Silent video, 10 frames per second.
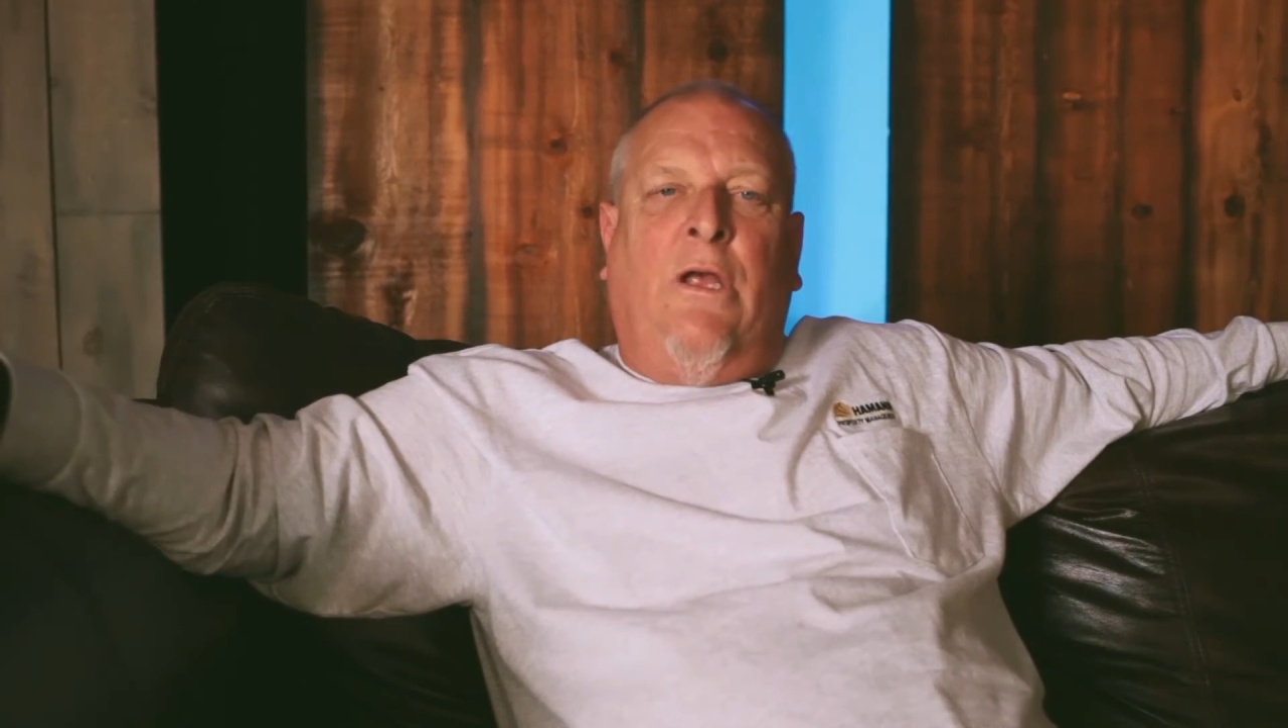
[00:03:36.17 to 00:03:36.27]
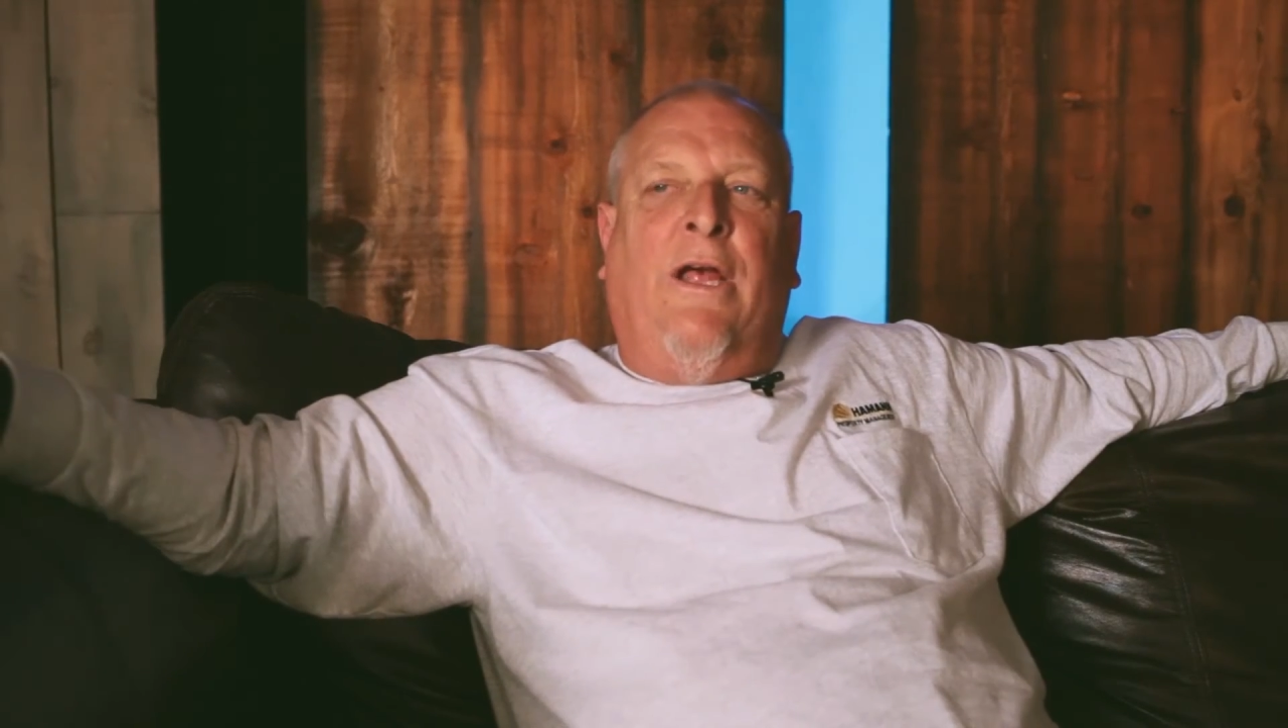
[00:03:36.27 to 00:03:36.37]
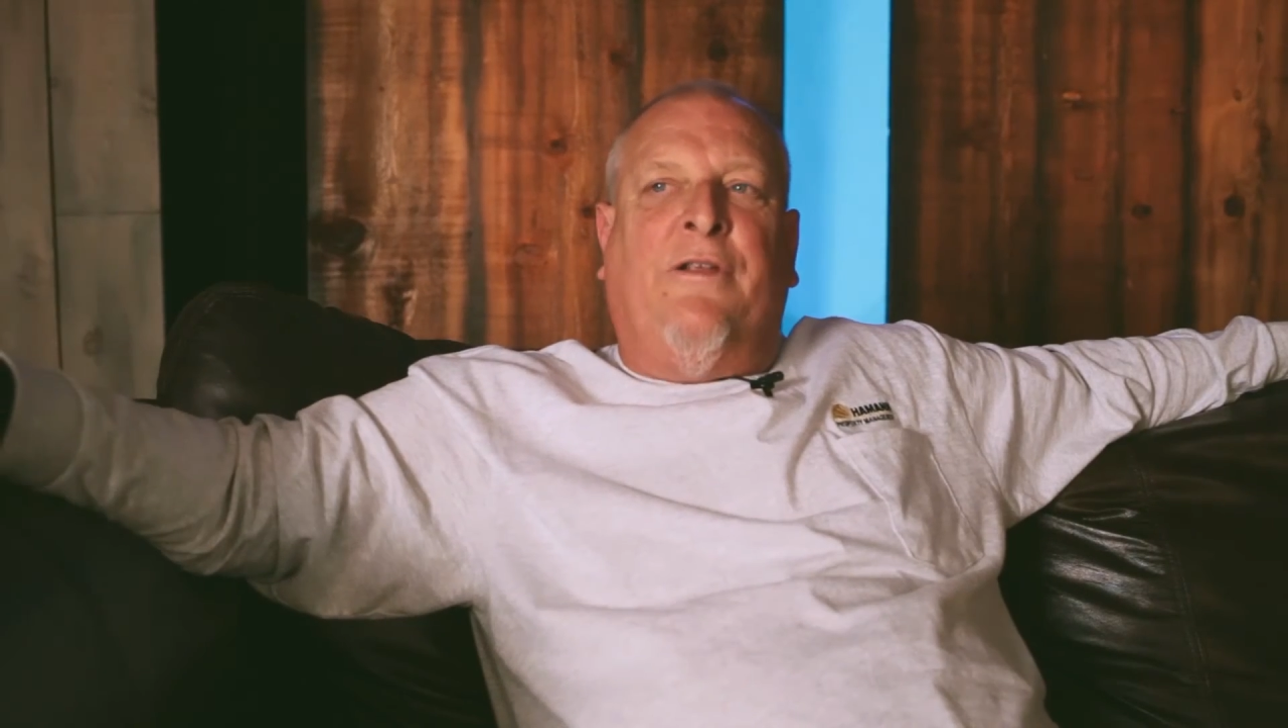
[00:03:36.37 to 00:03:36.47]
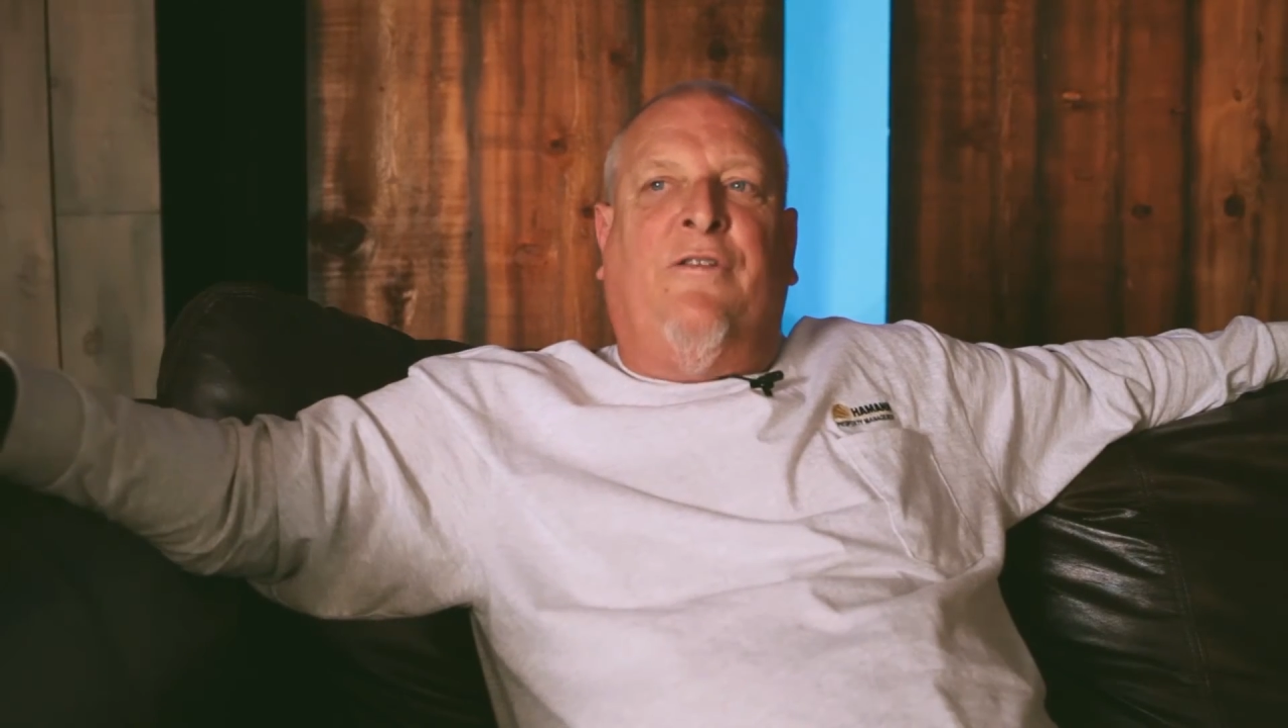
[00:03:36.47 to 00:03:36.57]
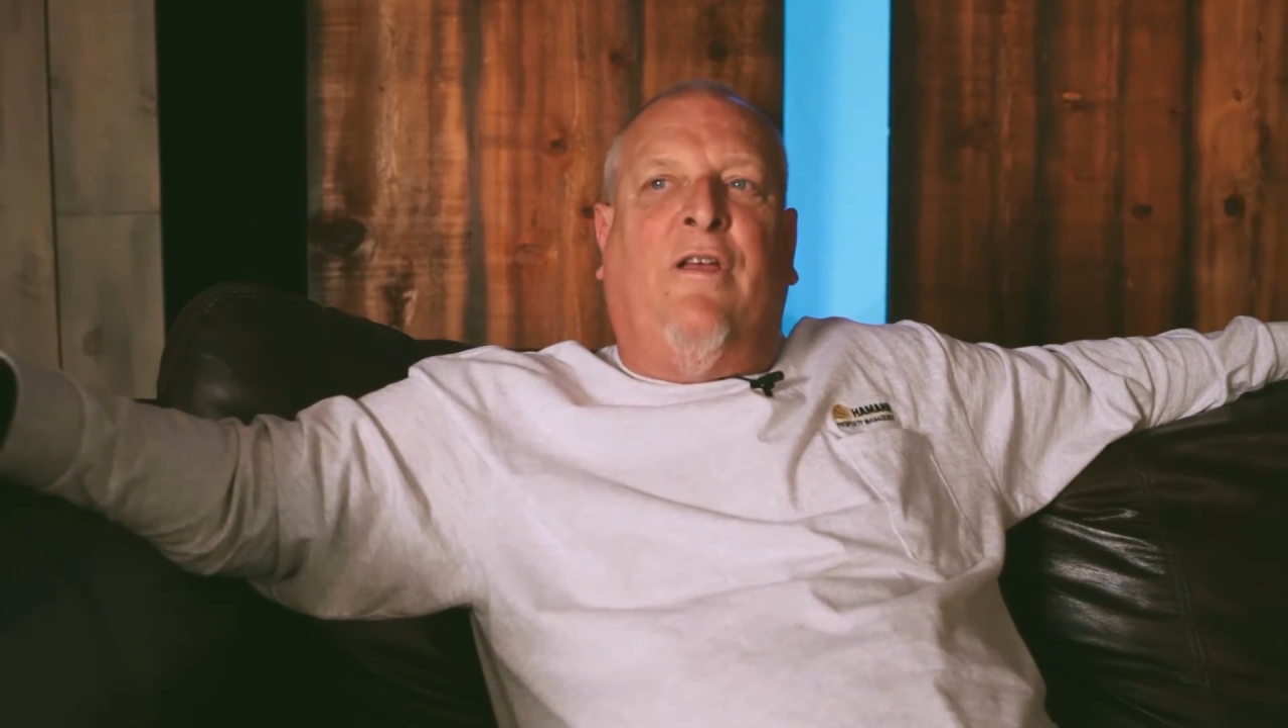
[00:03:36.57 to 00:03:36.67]

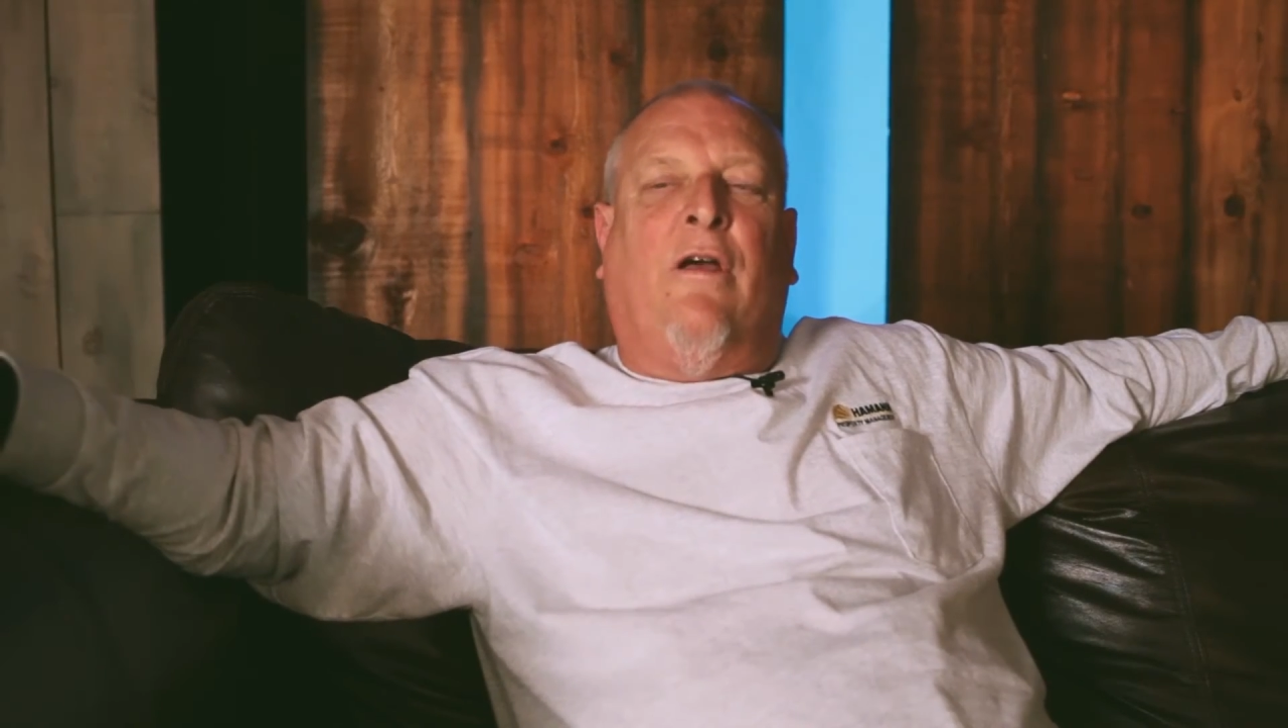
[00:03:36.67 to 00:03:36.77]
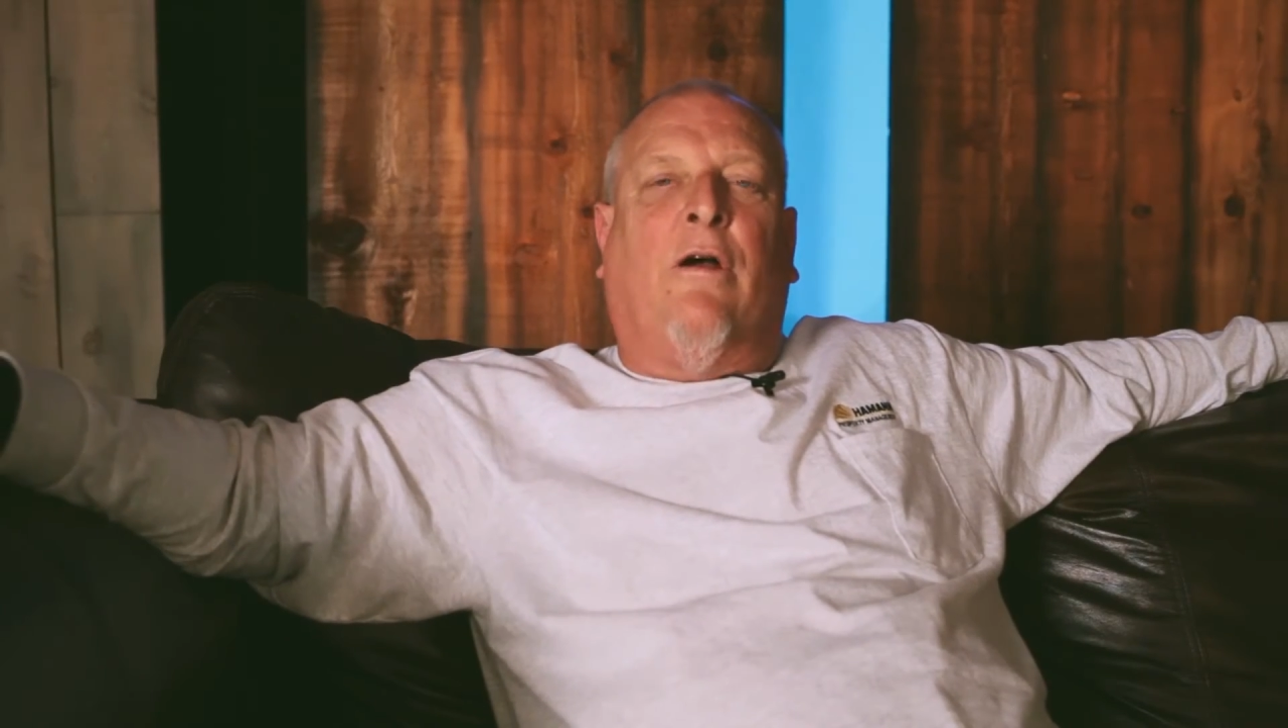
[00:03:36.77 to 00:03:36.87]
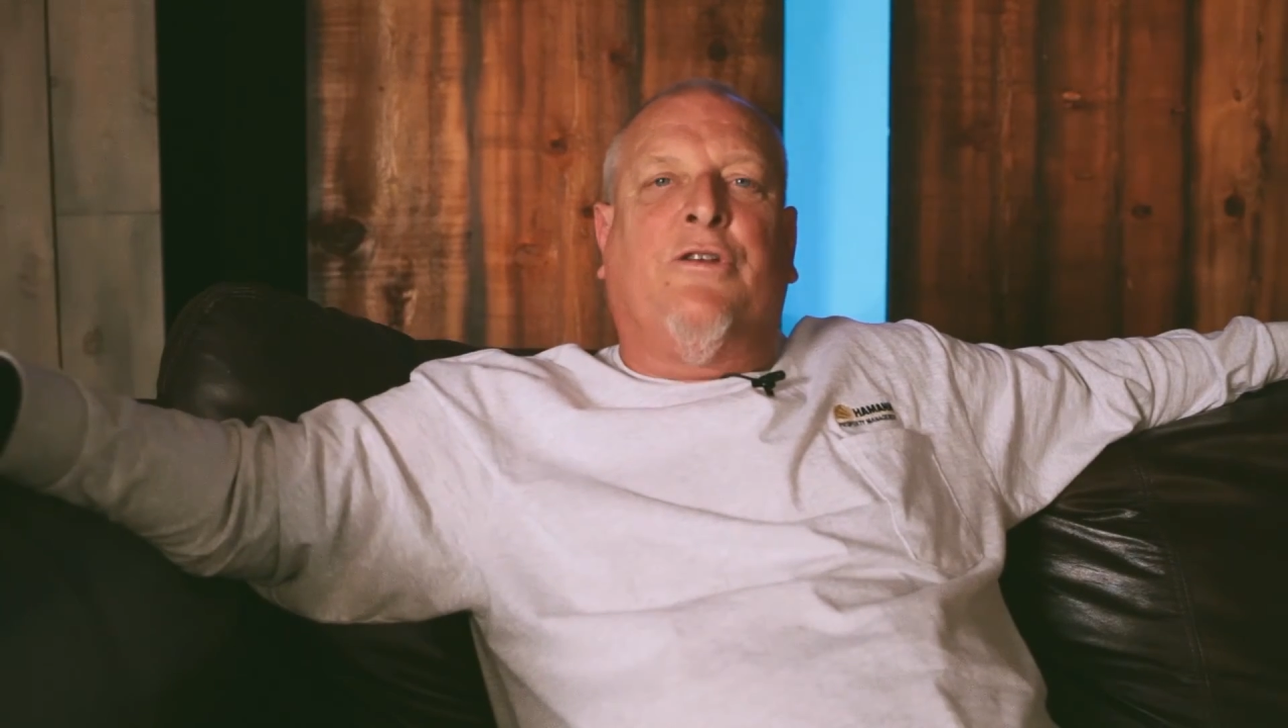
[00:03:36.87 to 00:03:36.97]
and to see our